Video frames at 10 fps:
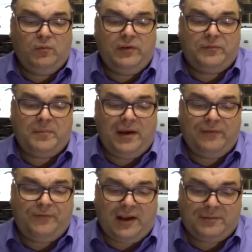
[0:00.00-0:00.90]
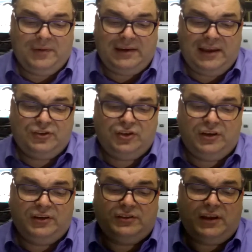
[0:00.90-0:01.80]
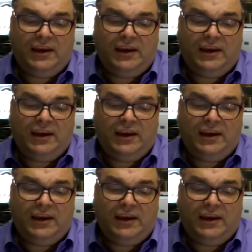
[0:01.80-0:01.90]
with my fuck me dead shitters.